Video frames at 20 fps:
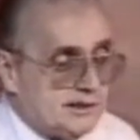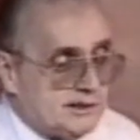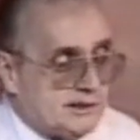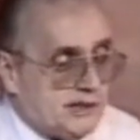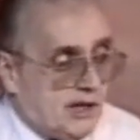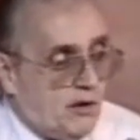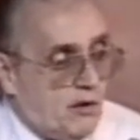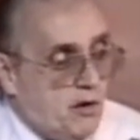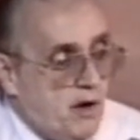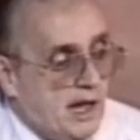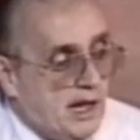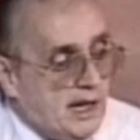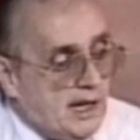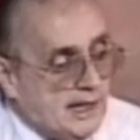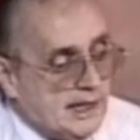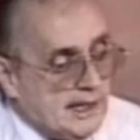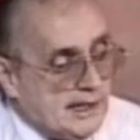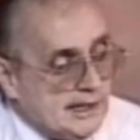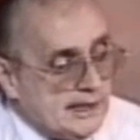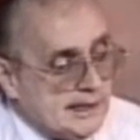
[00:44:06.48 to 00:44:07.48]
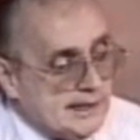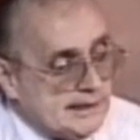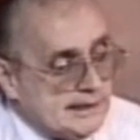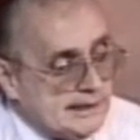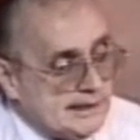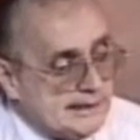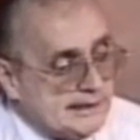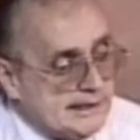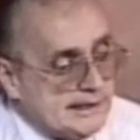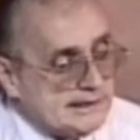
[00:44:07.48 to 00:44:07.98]
So,
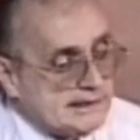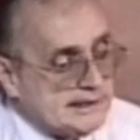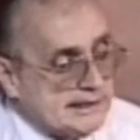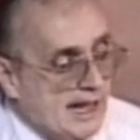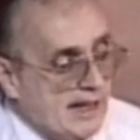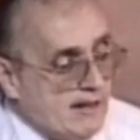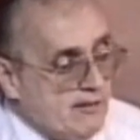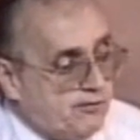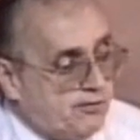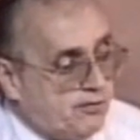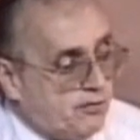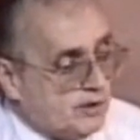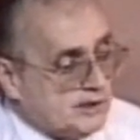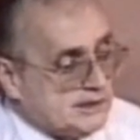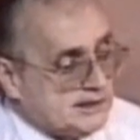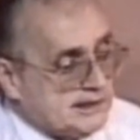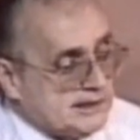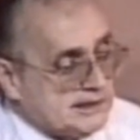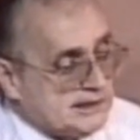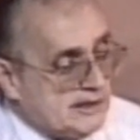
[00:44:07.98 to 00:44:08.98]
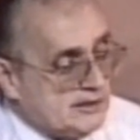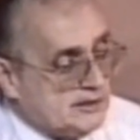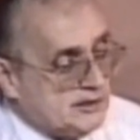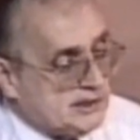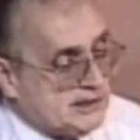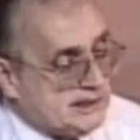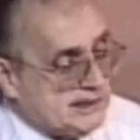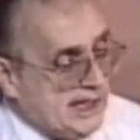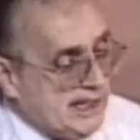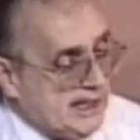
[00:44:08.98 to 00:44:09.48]
this life force, this
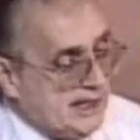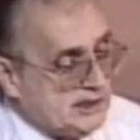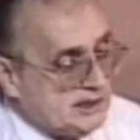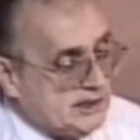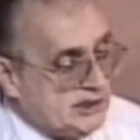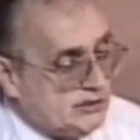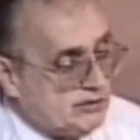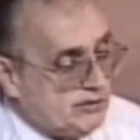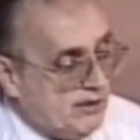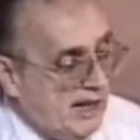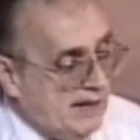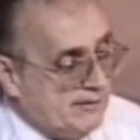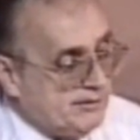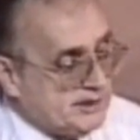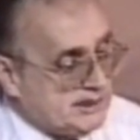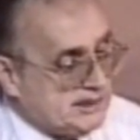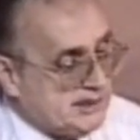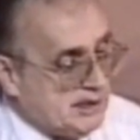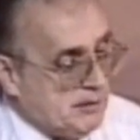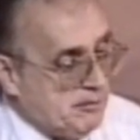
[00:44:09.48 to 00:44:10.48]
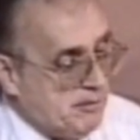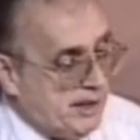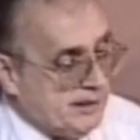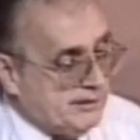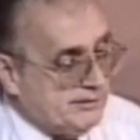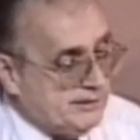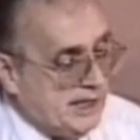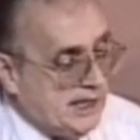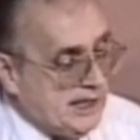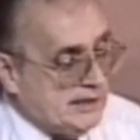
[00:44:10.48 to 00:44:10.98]
understanding should drive us to the
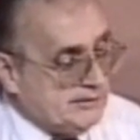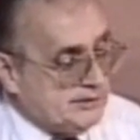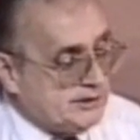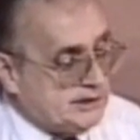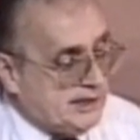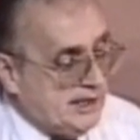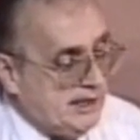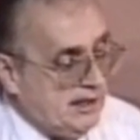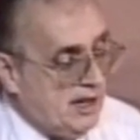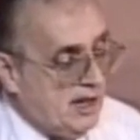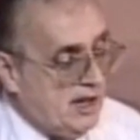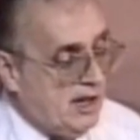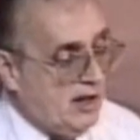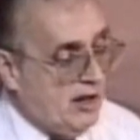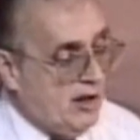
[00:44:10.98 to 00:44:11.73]
meditative state